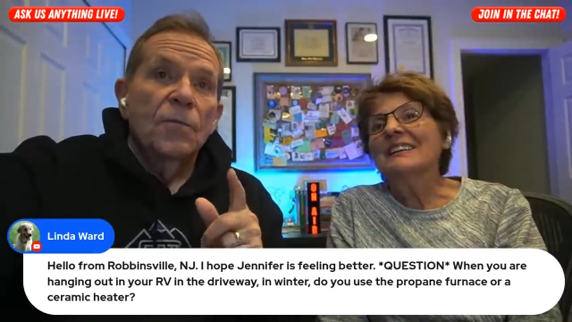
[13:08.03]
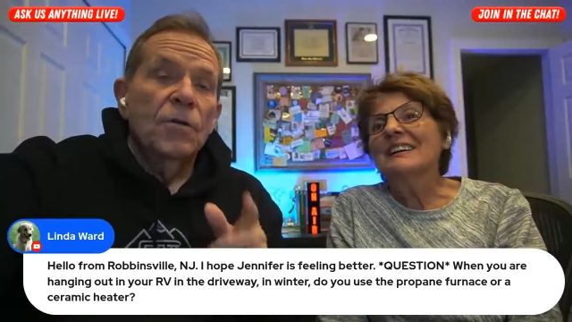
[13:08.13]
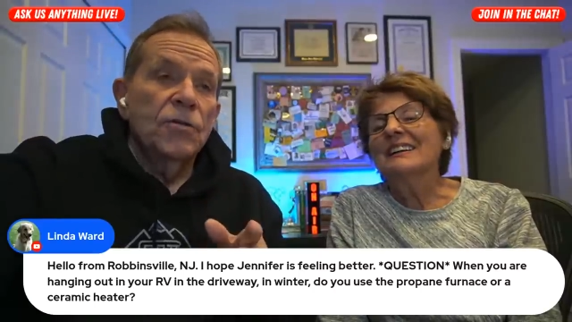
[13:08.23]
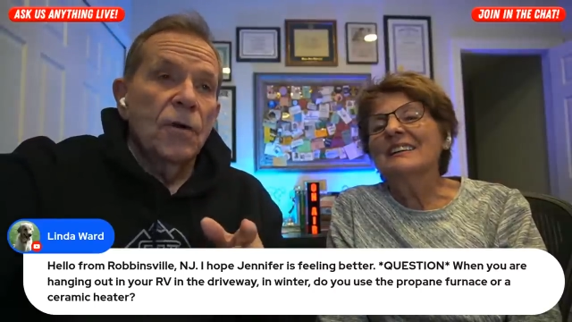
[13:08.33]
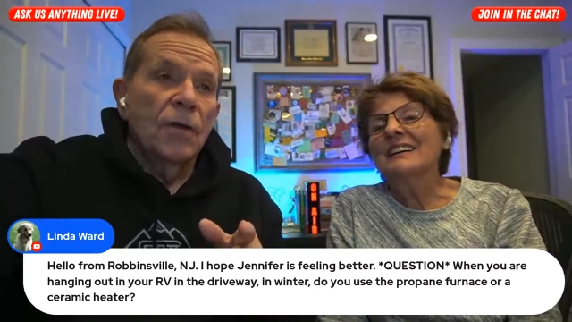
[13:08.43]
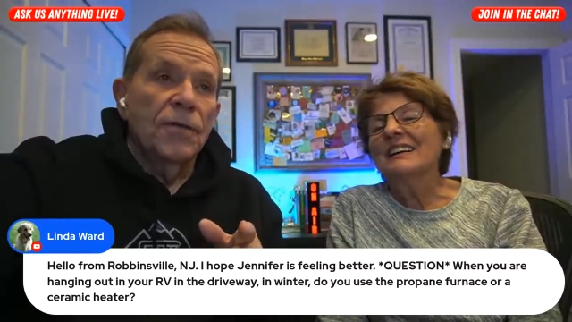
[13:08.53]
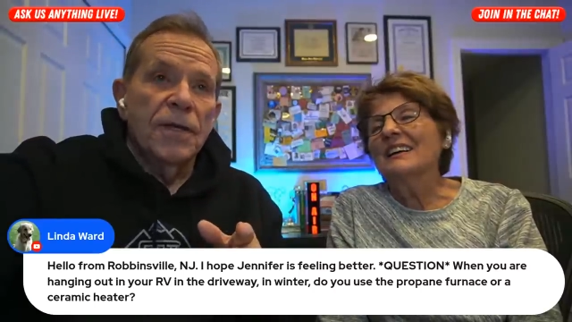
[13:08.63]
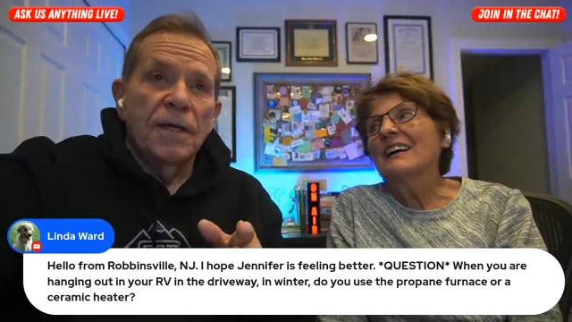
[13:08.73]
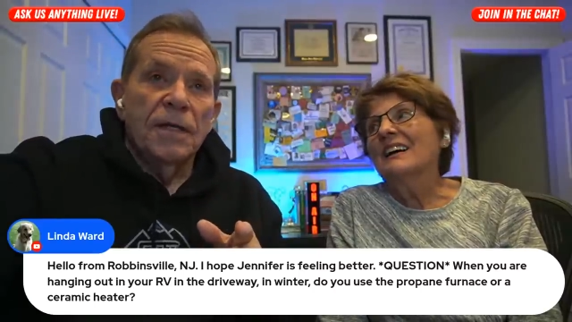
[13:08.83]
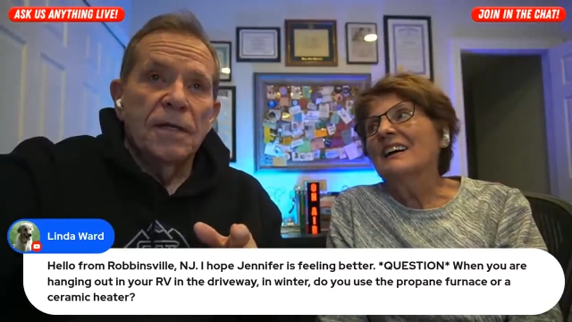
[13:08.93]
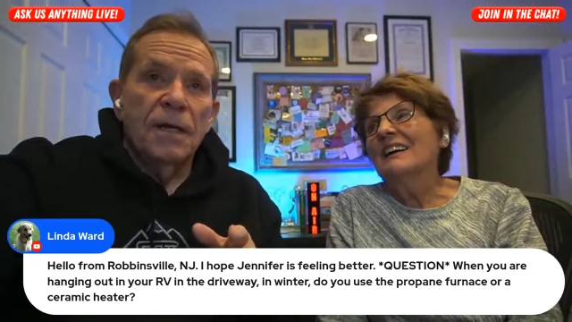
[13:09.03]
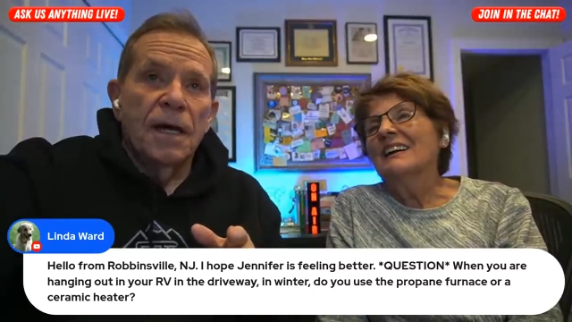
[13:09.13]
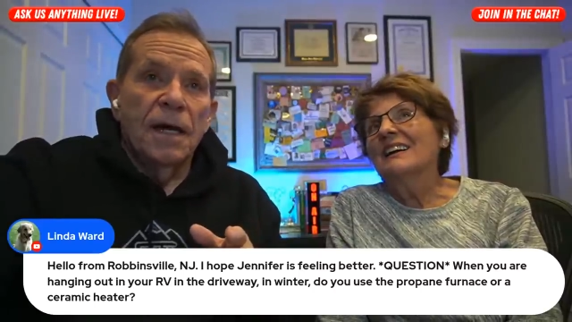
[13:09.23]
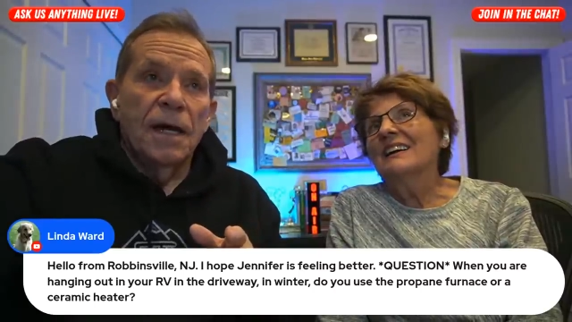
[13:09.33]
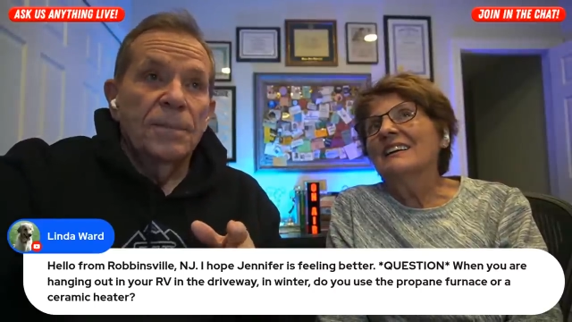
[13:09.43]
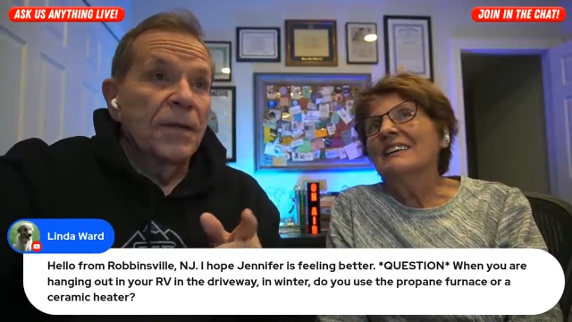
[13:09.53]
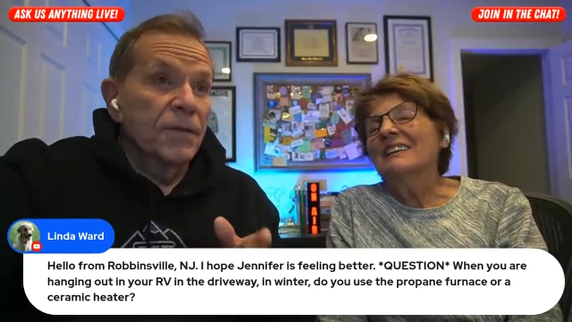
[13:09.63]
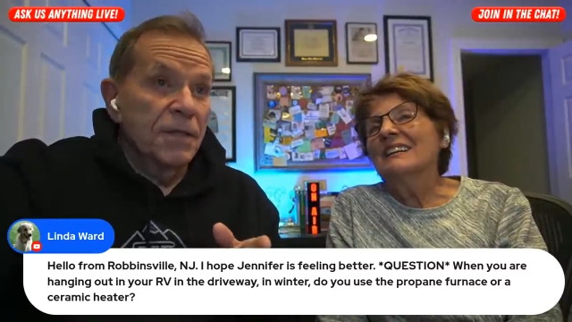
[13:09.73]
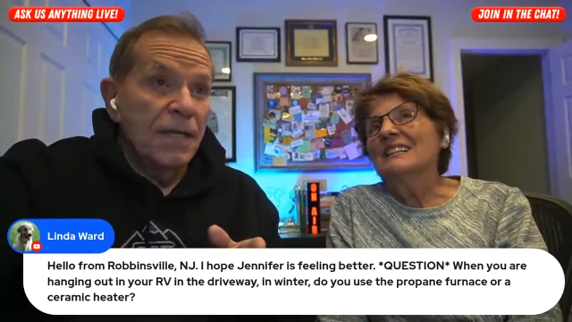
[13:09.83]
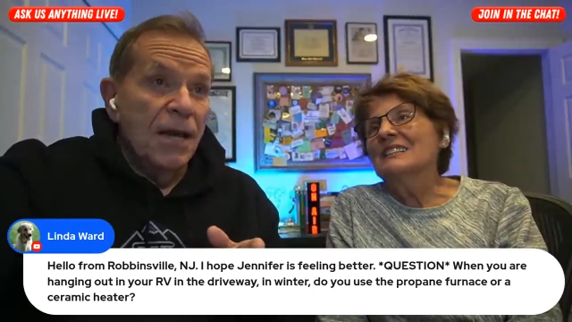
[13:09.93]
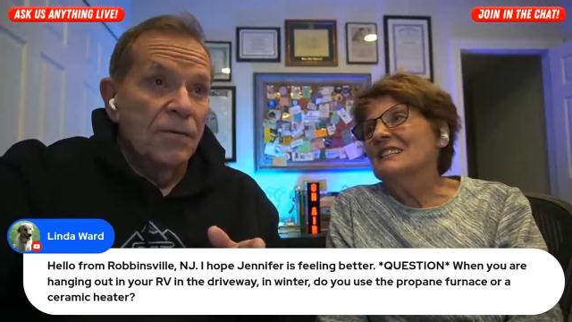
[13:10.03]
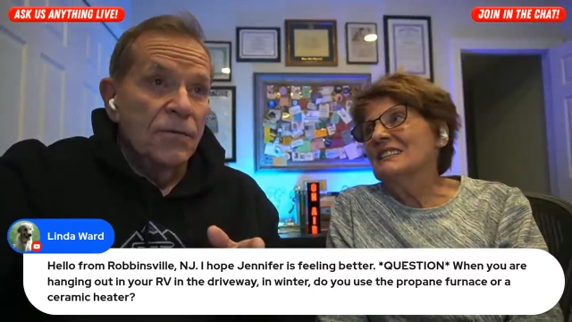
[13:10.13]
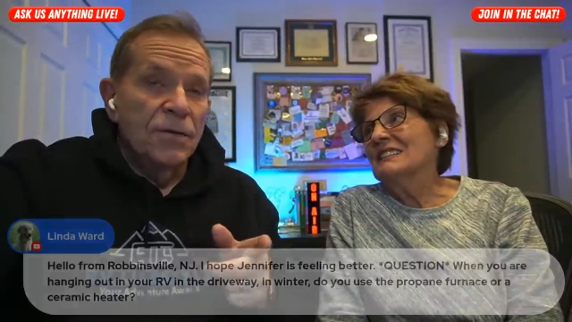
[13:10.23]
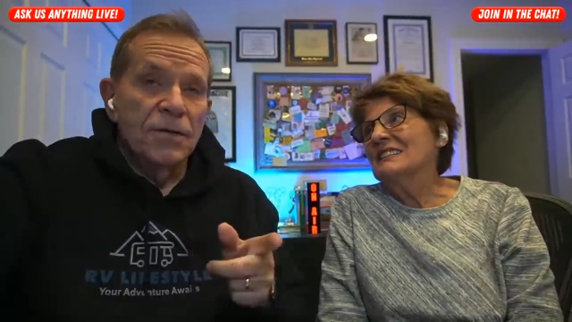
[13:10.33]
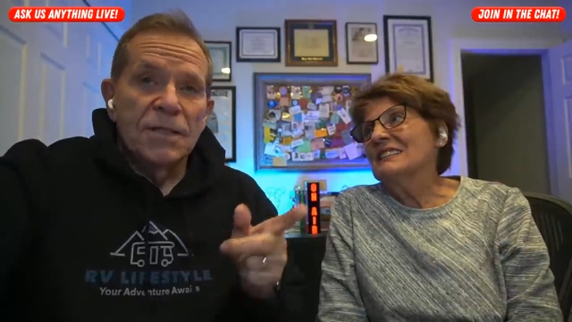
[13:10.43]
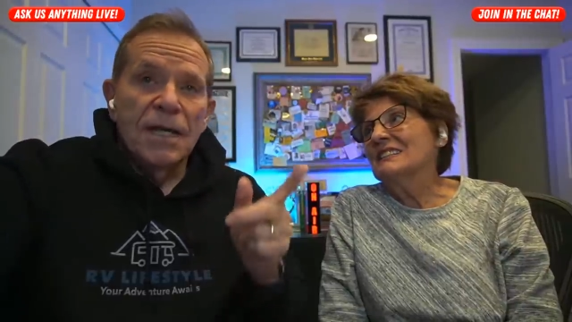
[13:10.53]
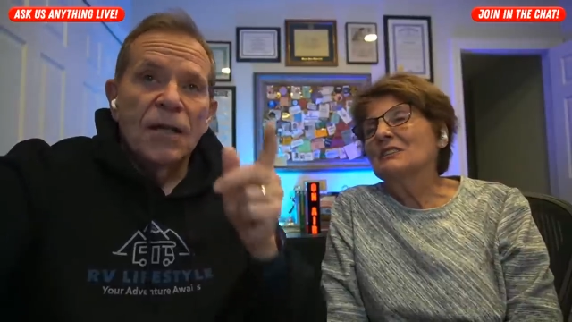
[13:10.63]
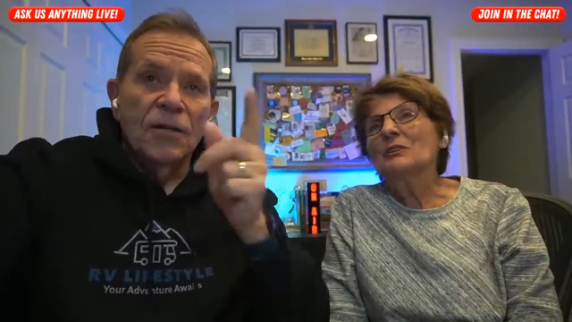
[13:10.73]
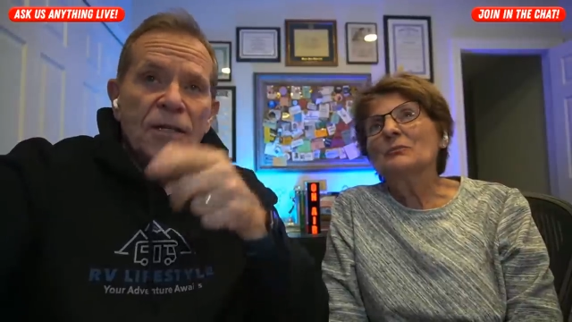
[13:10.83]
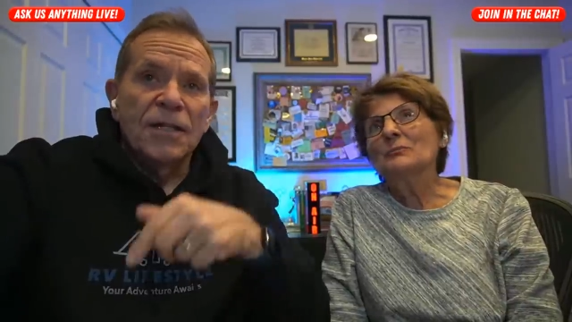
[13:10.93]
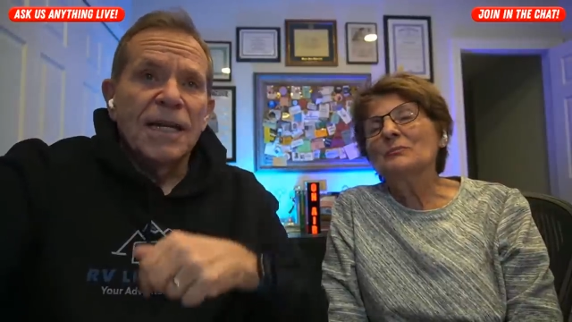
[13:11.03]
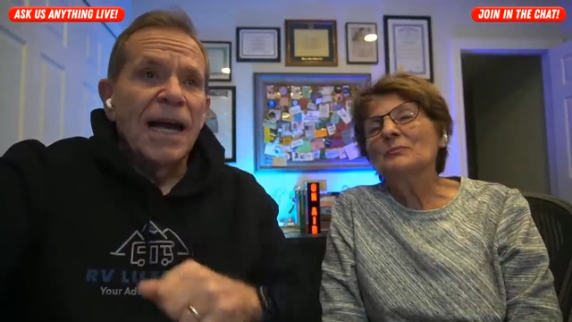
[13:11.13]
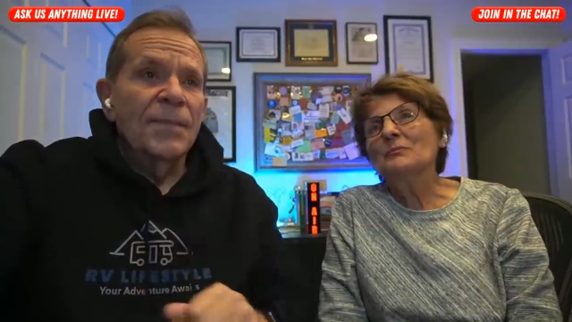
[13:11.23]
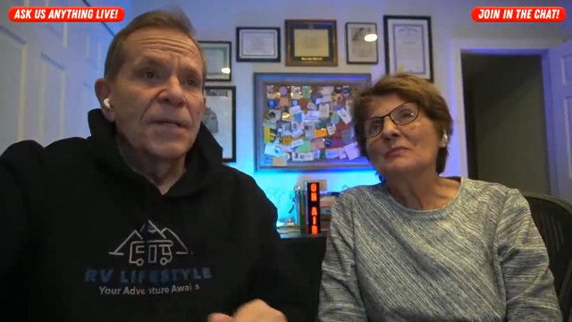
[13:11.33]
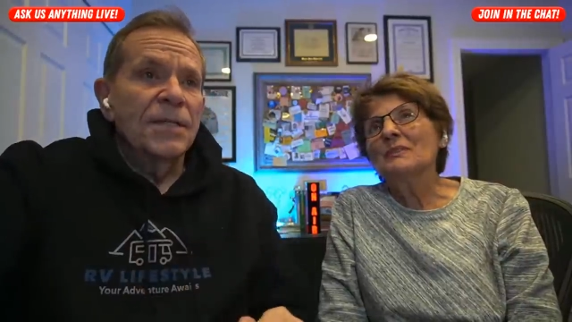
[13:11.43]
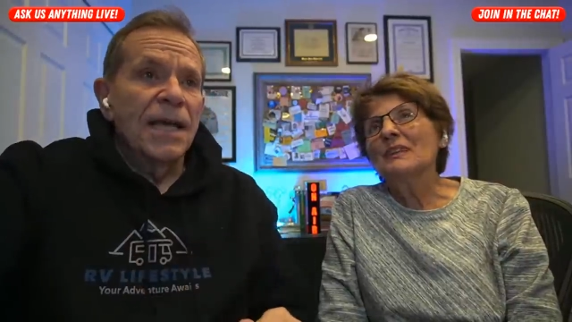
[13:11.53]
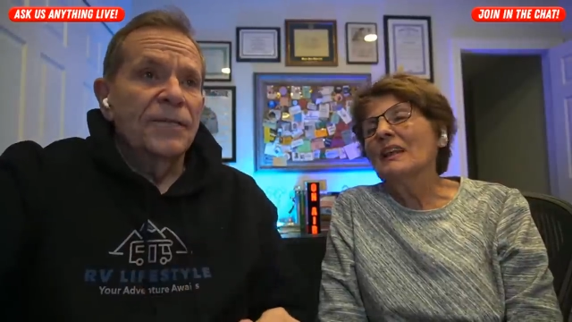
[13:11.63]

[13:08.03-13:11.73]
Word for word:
Speaker 1: what you all think about the sound. I'll look at the comments